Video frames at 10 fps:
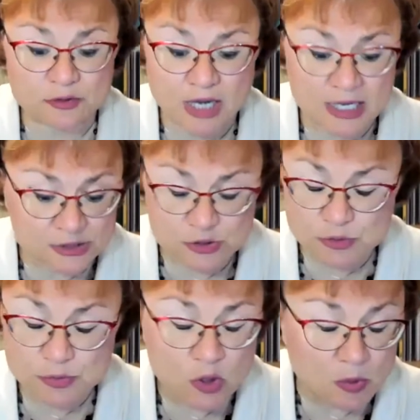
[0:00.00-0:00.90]
as you
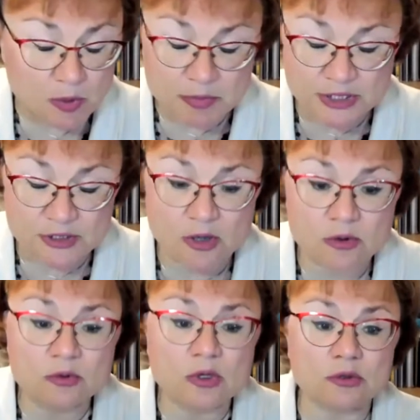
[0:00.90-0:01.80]
probably
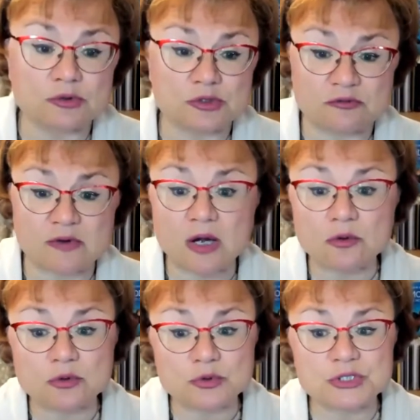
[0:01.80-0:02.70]
know, lots of our
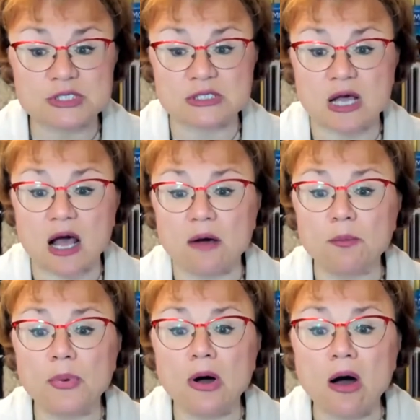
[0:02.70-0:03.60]
courses are
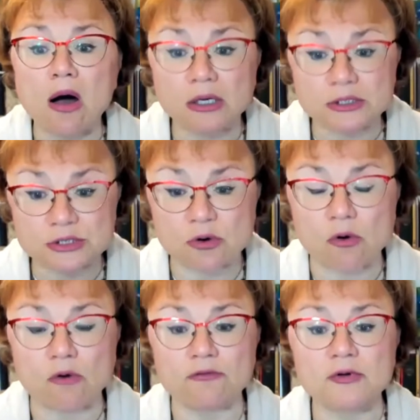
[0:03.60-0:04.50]
part
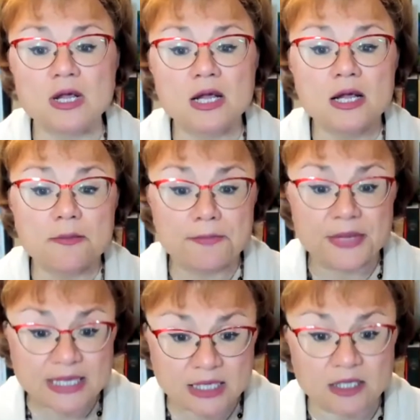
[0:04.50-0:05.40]
of
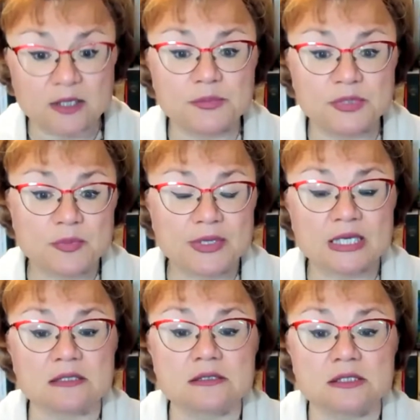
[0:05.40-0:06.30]
bigger
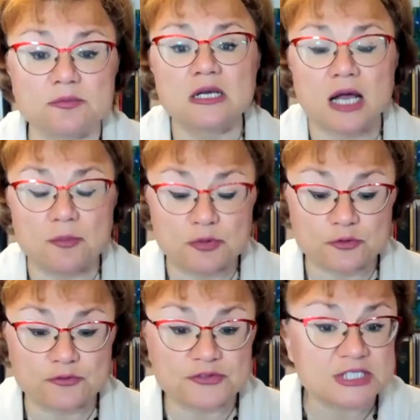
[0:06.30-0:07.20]
BPS
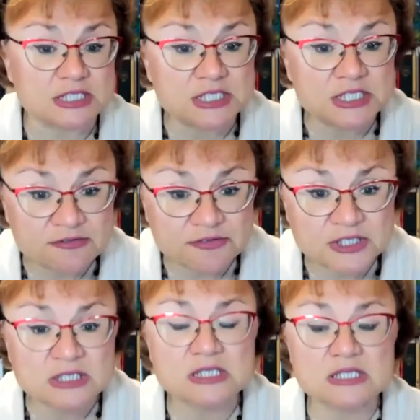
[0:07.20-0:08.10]
approved
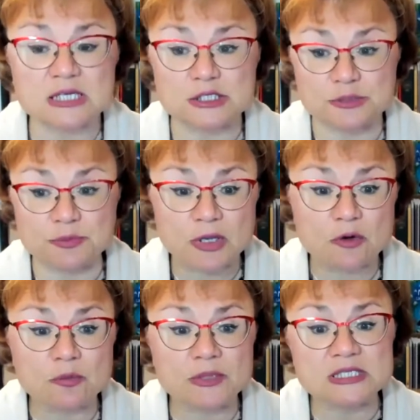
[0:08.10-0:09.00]
certificates and
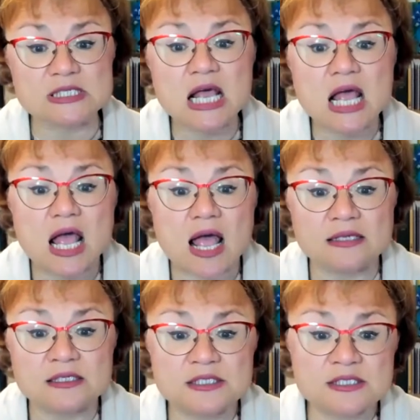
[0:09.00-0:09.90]
diplomas, and
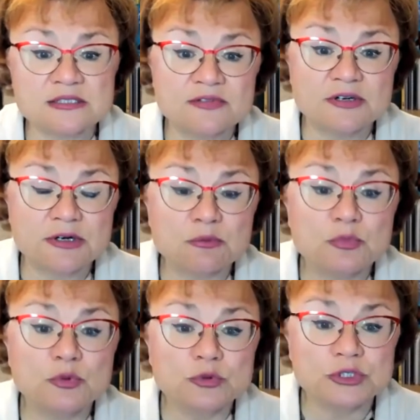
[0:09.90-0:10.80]
it is very
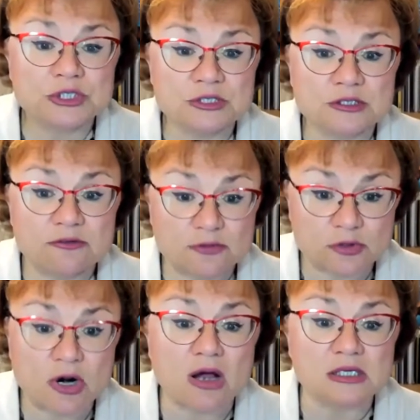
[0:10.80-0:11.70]
important
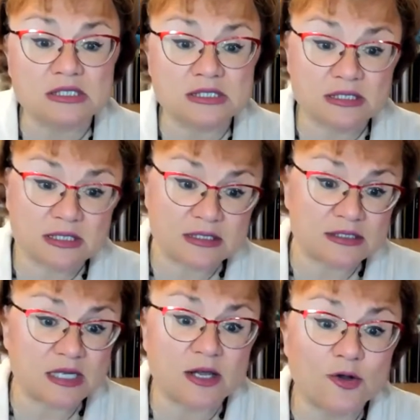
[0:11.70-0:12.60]
for us,
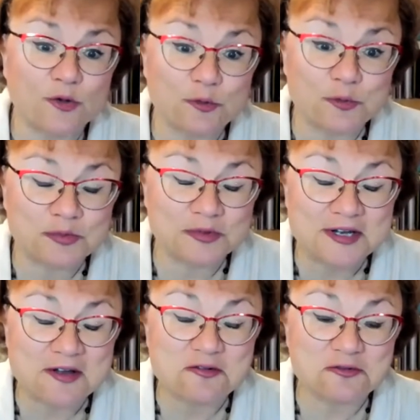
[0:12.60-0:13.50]
as I hope
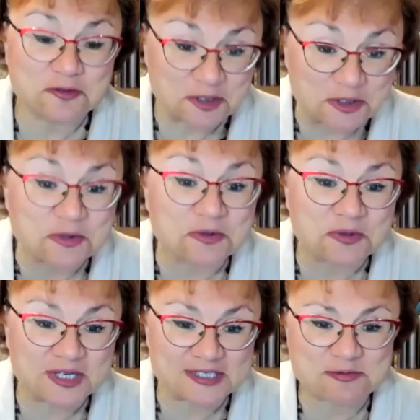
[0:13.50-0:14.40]
for you
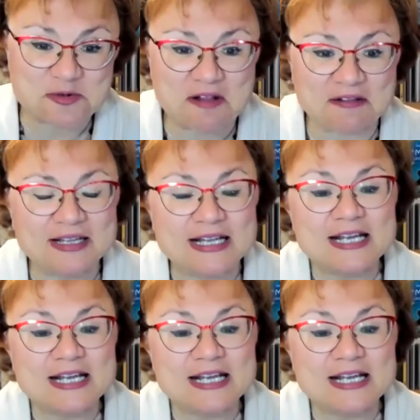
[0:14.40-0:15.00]
as well,